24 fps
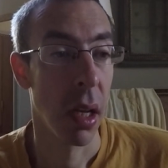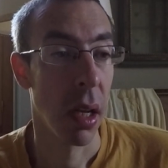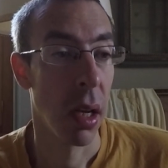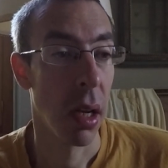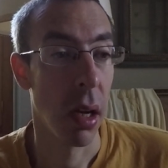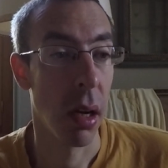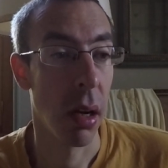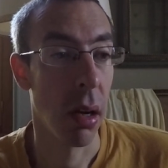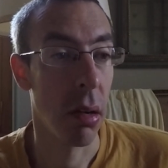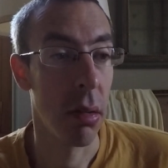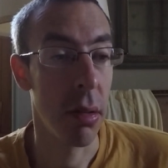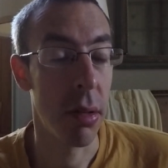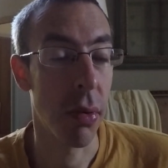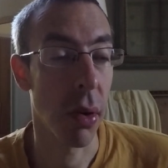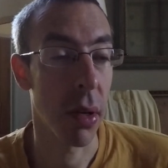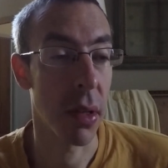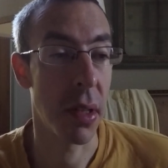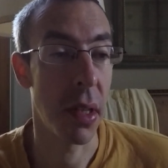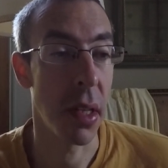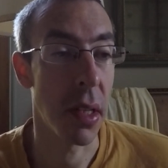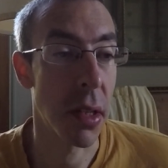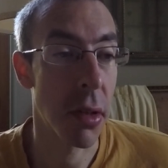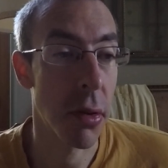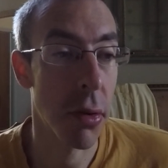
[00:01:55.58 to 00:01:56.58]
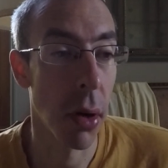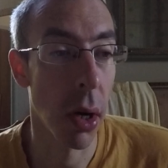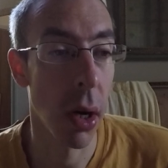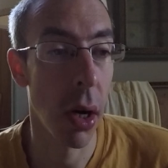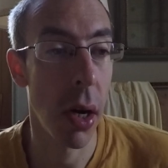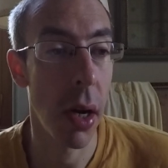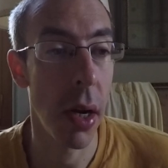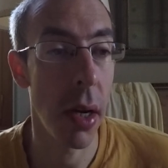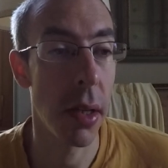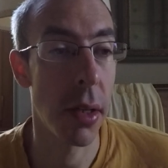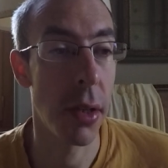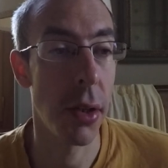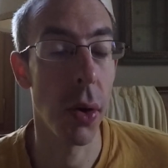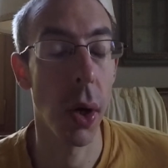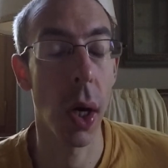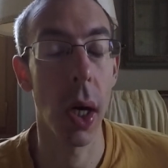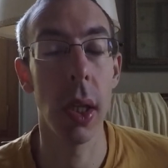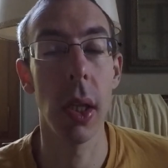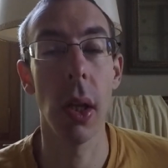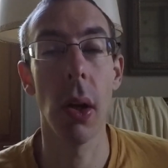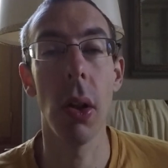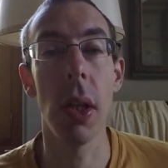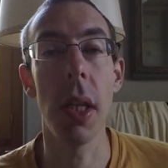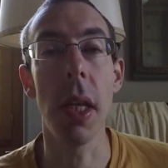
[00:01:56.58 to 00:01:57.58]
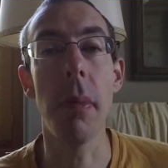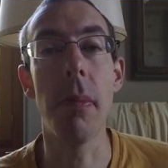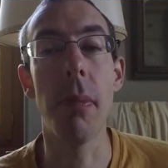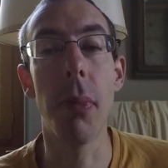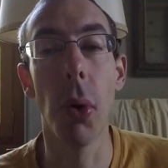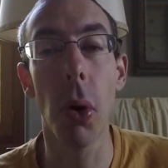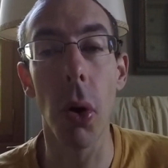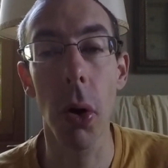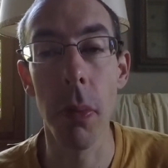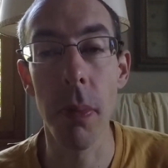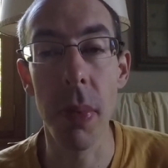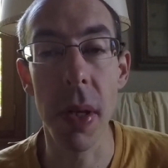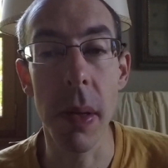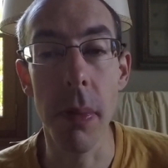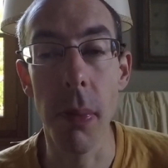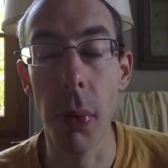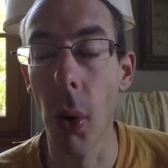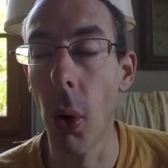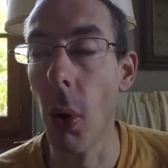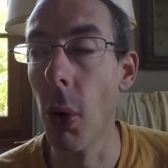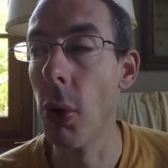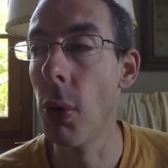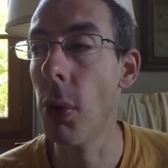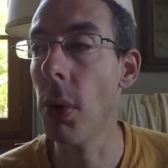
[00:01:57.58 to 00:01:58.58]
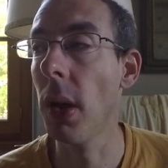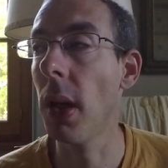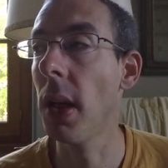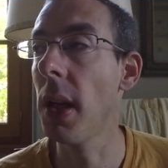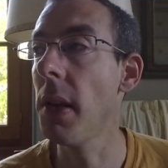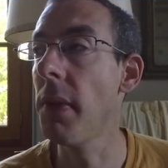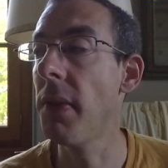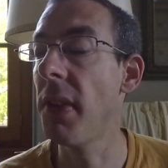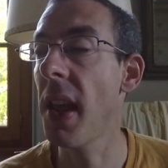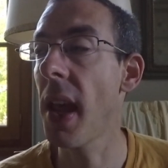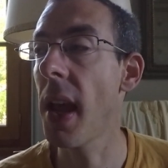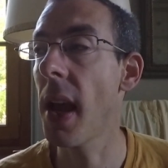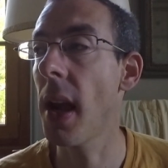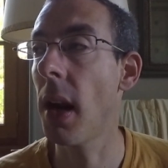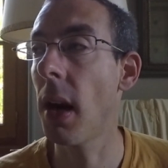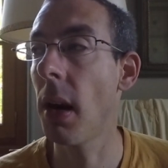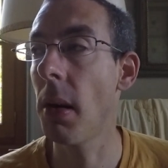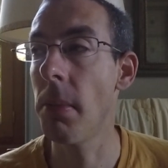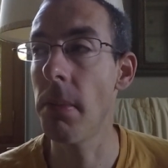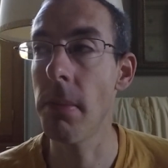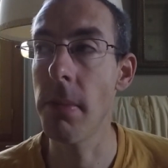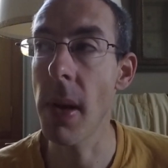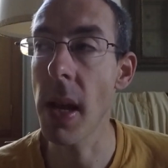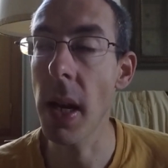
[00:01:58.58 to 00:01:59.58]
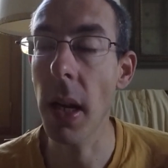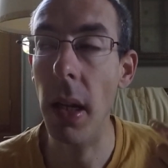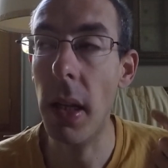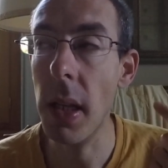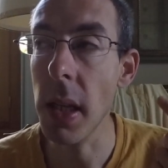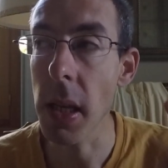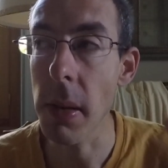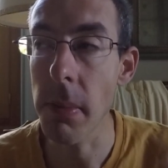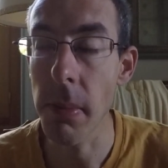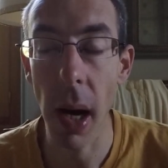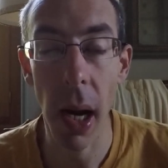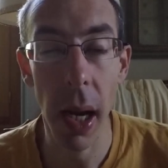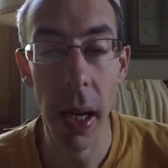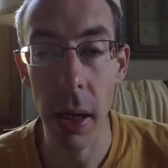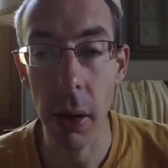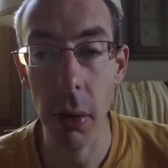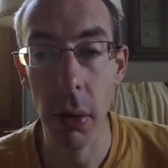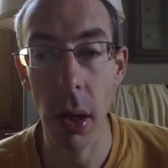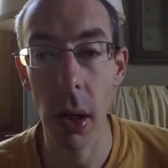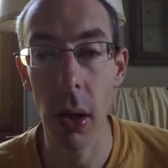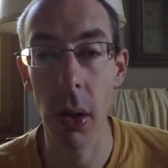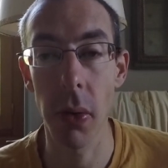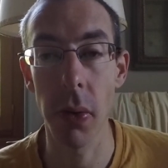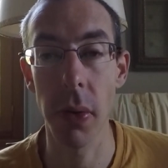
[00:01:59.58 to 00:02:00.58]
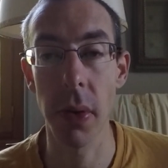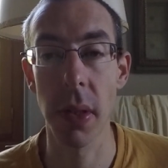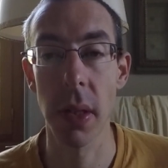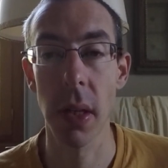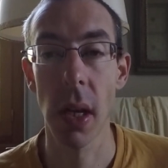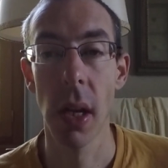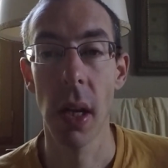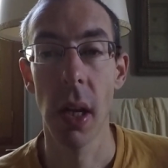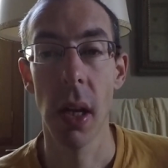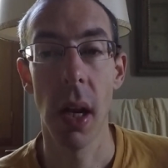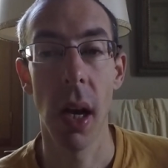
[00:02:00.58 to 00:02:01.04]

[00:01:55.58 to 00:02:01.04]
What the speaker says: It was destroyed. You had only poor people who would live there, mainly migrants.